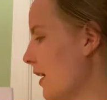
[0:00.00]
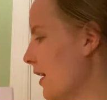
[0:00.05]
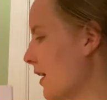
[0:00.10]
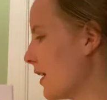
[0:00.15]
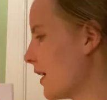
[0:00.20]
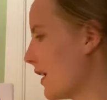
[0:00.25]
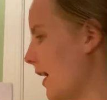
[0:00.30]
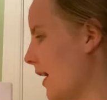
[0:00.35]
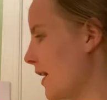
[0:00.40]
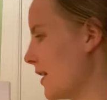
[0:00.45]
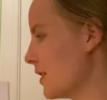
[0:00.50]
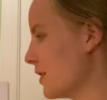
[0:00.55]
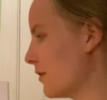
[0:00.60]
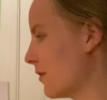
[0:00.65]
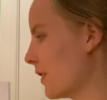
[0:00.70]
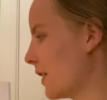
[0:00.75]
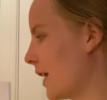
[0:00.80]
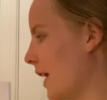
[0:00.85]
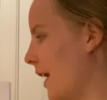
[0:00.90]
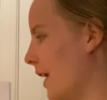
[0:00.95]
K is
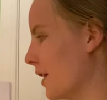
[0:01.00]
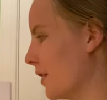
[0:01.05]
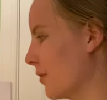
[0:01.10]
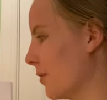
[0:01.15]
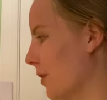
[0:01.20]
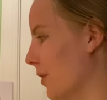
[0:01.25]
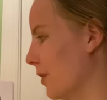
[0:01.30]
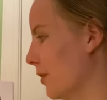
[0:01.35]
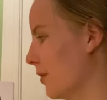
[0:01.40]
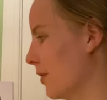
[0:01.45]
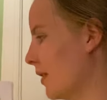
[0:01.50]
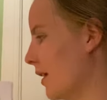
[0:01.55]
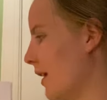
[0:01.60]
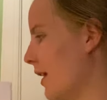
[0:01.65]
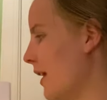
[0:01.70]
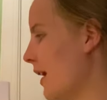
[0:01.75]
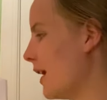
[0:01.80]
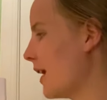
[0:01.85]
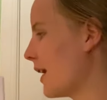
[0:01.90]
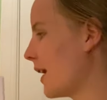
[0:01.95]
for kangaroo.
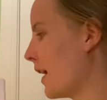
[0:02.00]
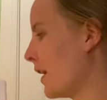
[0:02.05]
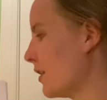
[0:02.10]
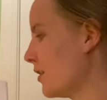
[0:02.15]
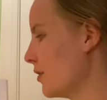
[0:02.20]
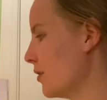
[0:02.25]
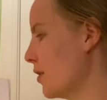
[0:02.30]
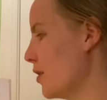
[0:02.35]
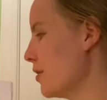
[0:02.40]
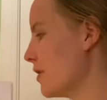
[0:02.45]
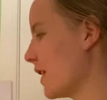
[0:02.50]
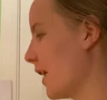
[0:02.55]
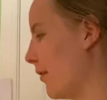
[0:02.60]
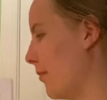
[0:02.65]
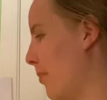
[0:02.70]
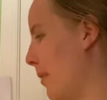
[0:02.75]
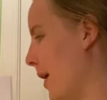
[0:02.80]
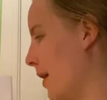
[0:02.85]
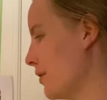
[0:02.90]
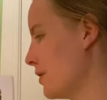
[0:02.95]
Kangaroos
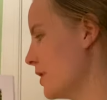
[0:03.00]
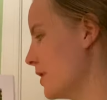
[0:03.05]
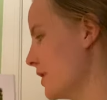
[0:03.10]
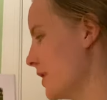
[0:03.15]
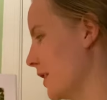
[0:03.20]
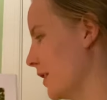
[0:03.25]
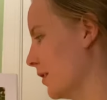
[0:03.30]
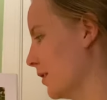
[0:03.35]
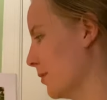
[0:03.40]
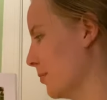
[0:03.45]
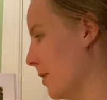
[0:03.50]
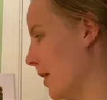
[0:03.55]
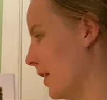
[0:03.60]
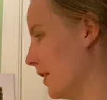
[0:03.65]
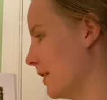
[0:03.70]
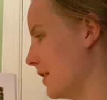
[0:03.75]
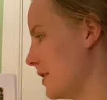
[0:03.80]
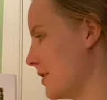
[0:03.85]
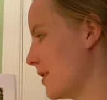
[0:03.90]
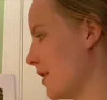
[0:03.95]
have pouches in their
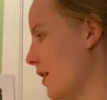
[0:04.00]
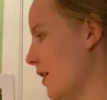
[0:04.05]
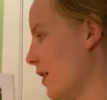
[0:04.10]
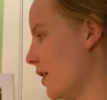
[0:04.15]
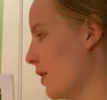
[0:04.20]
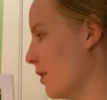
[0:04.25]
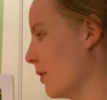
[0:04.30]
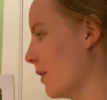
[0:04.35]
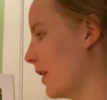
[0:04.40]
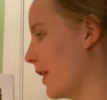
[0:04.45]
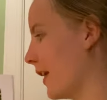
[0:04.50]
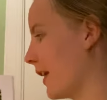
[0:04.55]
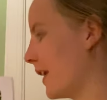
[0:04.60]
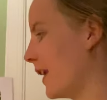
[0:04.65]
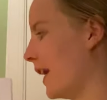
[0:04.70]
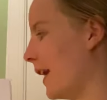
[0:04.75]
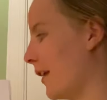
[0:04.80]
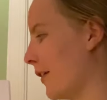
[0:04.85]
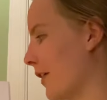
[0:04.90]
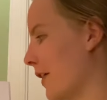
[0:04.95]
bellies where they
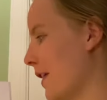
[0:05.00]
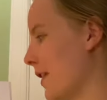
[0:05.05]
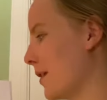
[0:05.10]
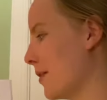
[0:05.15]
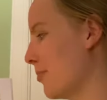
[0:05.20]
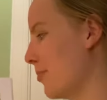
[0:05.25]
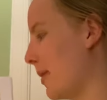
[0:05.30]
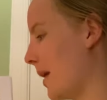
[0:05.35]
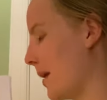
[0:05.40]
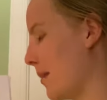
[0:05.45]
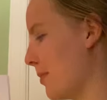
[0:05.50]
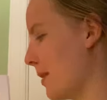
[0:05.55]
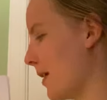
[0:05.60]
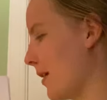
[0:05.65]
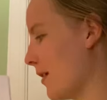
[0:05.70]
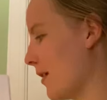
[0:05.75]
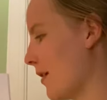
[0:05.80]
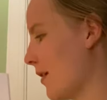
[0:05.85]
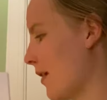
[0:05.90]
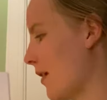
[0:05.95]
carry their
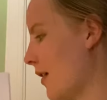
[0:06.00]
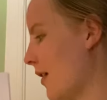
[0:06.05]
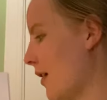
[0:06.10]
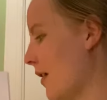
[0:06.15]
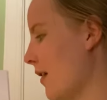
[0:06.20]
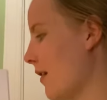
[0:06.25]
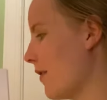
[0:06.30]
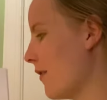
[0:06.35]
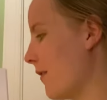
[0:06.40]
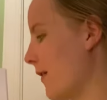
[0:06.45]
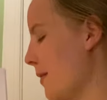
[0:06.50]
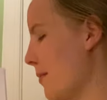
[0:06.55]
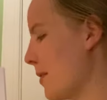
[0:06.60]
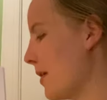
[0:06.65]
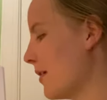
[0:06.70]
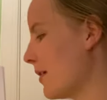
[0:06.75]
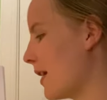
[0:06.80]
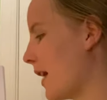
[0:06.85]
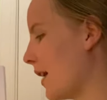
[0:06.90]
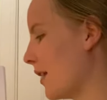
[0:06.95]
baby.
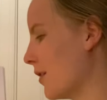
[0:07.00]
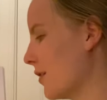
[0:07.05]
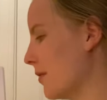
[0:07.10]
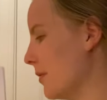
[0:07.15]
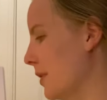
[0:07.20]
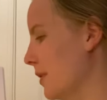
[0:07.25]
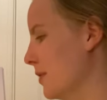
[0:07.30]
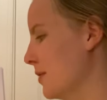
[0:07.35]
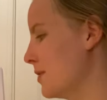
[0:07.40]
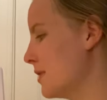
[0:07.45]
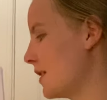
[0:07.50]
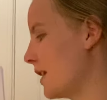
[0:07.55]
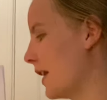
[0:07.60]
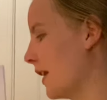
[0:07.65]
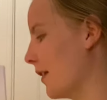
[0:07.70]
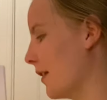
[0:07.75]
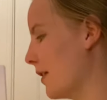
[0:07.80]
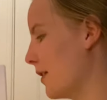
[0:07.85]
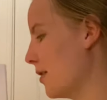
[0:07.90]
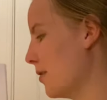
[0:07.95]
Female kangaroos
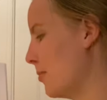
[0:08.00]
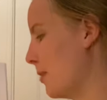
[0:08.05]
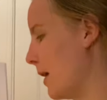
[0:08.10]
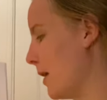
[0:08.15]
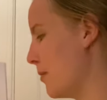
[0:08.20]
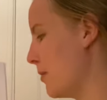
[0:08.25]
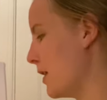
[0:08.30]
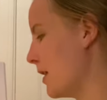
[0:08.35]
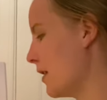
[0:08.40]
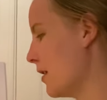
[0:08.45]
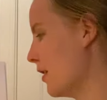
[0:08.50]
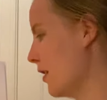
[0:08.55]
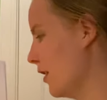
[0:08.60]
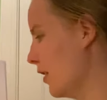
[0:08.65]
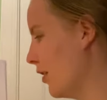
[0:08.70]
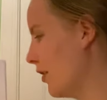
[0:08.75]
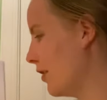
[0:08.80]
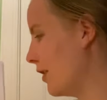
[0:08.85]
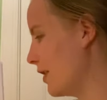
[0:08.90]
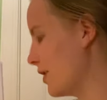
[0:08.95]
carry their baby,
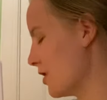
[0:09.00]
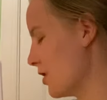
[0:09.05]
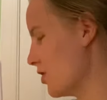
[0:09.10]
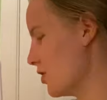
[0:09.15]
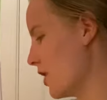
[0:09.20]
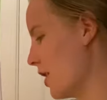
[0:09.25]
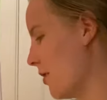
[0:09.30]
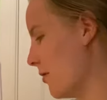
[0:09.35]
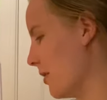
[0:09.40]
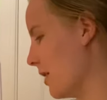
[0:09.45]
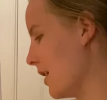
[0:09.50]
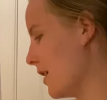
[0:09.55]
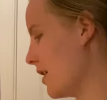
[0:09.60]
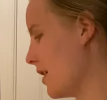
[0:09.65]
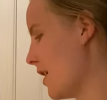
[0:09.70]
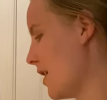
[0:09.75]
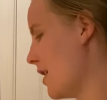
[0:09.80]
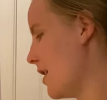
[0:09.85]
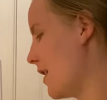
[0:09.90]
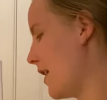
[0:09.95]
known as a joey,
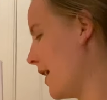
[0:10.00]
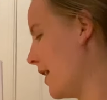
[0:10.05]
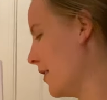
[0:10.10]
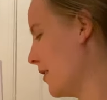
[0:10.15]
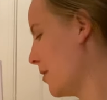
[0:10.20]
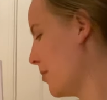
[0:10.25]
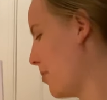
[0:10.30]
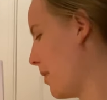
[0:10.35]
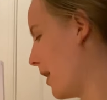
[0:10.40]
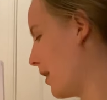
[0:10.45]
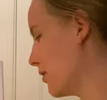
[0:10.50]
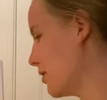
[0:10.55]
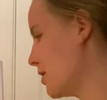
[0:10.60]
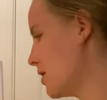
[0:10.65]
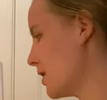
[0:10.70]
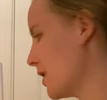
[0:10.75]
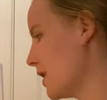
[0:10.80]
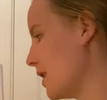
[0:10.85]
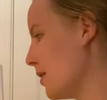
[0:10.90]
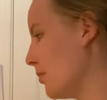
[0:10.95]
in their pouch
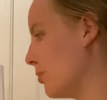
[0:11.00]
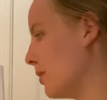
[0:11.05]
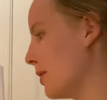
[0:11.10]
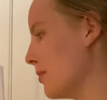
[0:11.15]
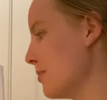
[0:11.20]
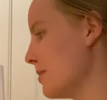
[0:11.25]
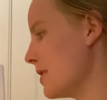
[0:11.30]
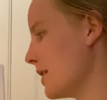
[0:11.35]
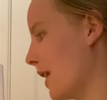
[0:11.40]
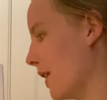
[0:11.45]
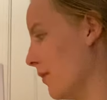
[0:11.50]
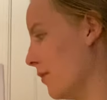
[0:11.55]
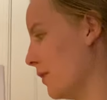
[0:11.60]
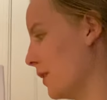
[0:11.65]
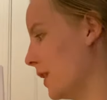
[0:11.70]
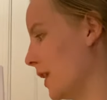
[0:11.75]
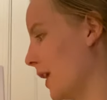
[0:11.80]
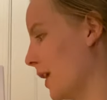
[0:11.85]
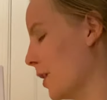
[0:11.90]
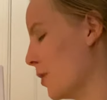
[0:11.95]
to keep them safe
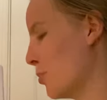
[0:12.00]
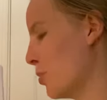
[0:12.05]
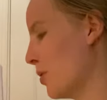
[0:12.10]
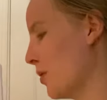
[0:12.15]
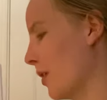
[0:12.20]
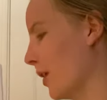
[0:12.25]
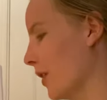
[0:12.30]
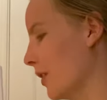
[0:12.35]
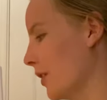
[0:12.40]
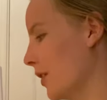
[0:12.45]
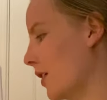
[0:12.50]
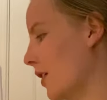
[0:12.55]
when they are born.